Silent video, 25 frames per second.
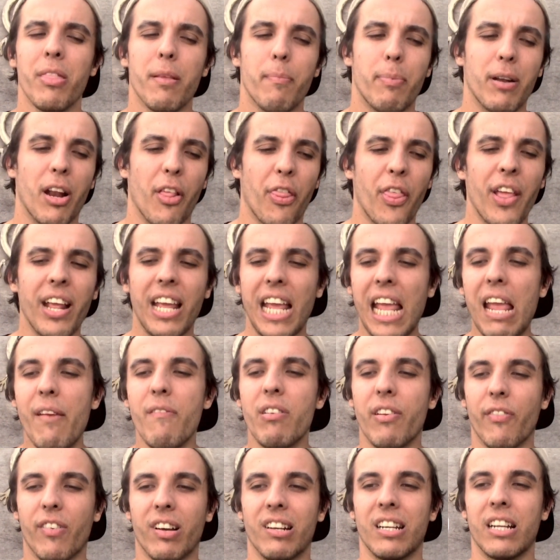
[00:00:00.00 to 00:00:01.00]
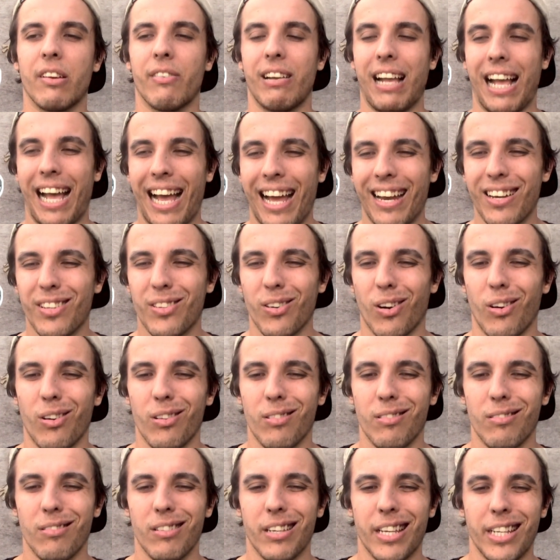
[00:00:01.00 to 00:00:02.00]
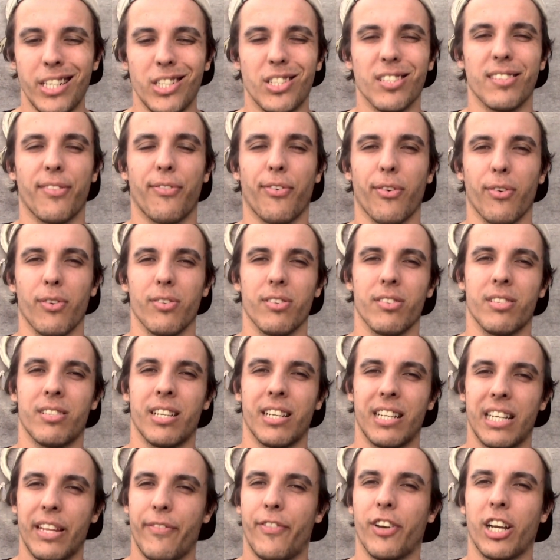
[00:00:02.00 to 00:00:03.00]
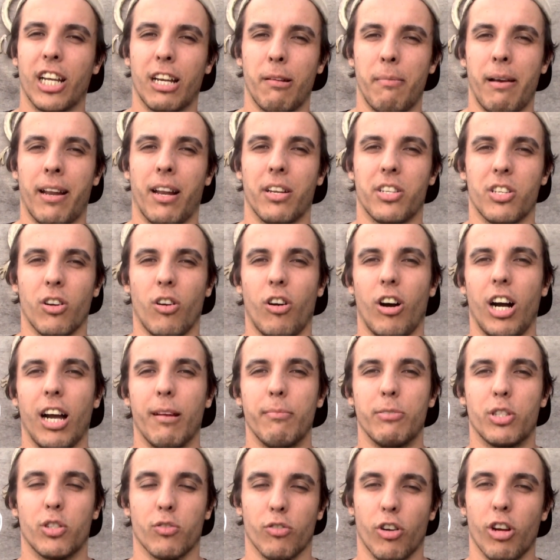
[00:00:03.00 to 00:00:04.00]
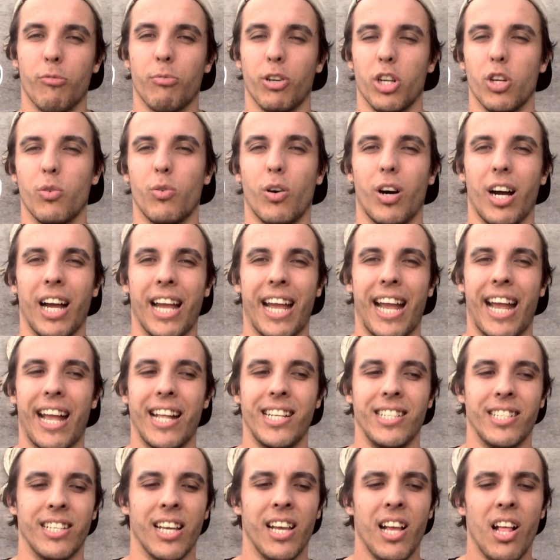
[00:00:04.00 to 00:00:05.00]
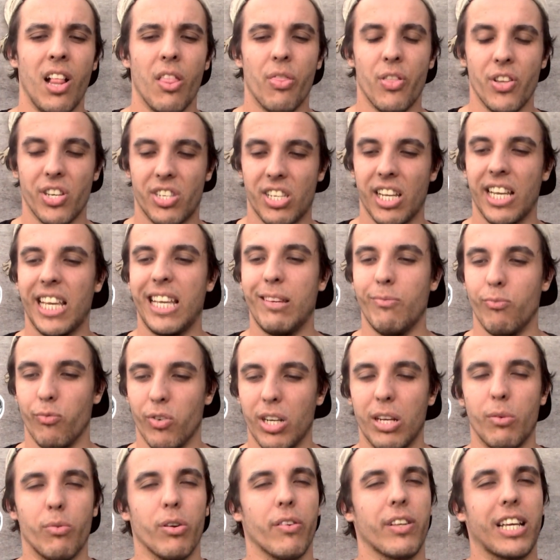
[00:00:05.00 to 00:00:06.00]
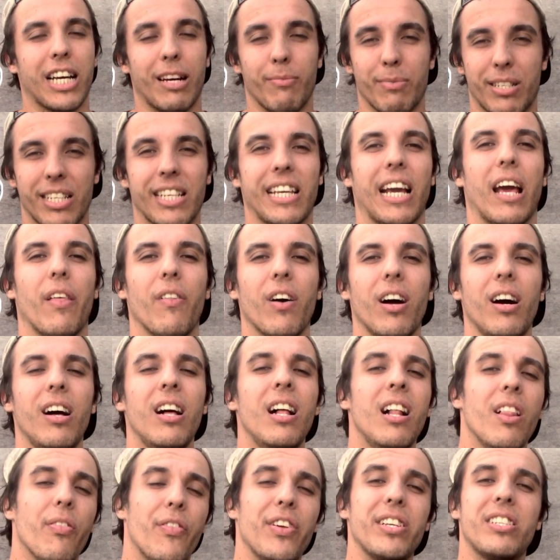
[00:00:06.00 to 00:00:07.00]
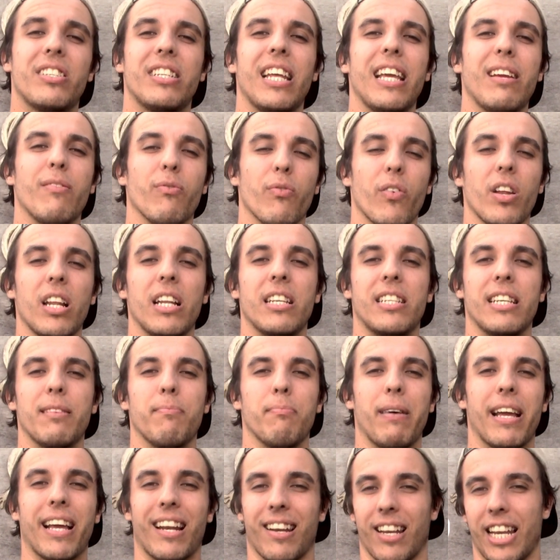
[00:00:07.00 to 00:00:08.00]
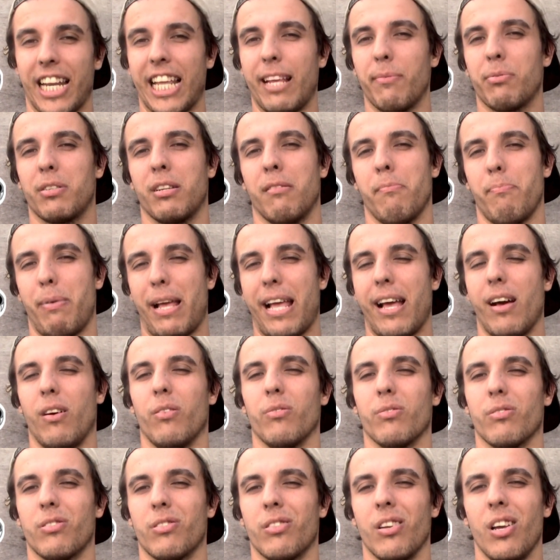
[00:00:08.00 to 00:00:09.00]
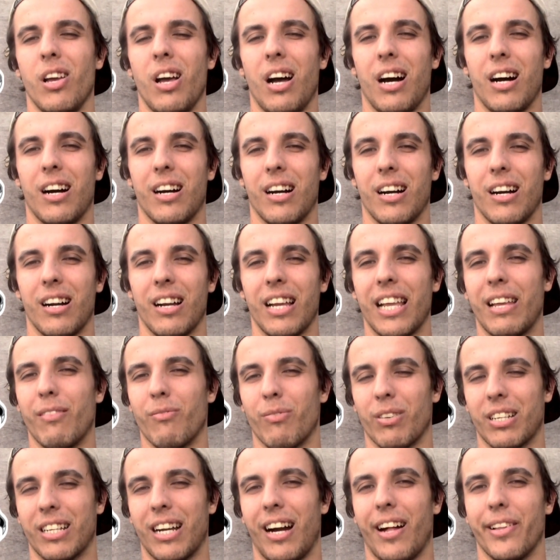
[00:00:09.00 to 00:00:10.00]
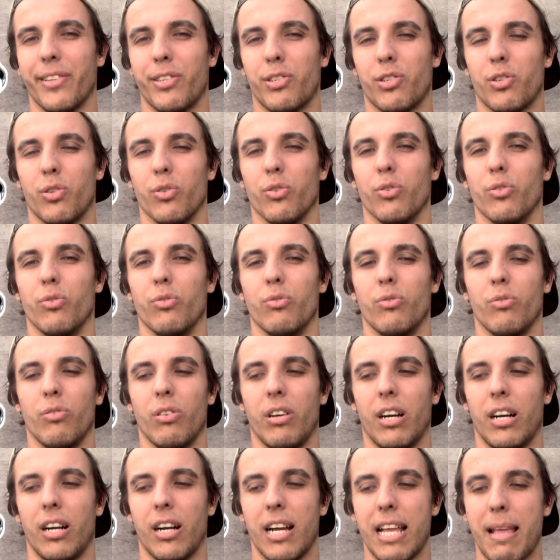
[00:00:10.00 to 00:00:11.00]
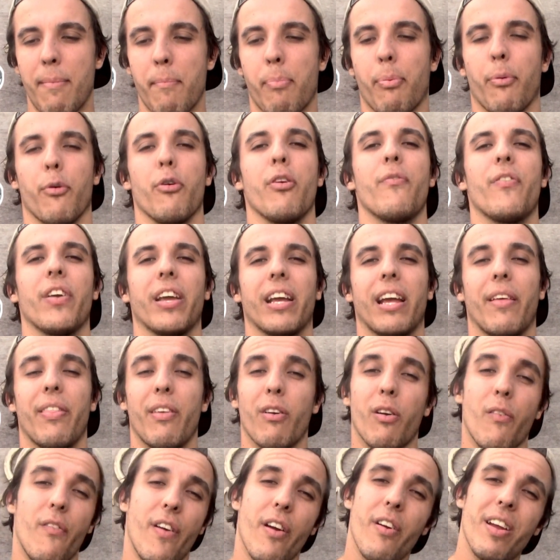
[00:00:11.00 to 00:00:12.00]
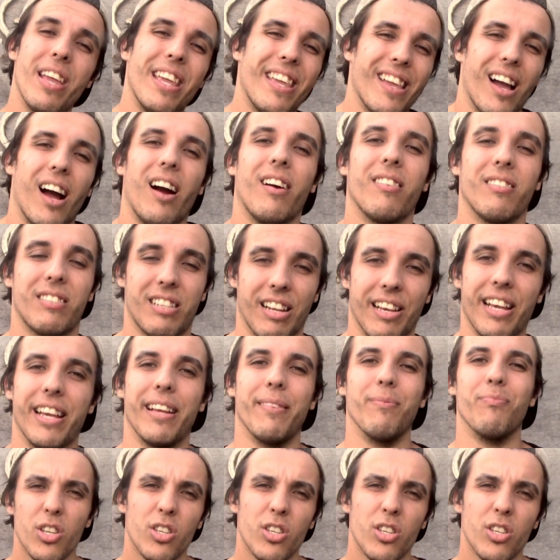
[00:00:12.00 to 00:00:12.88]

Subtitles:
But I think even if Cleary had got injured for a significant amount of time, Jerome Luai and the team really would have come together. This team really did make leaps and bounds in regards to improving, and they're a very young team.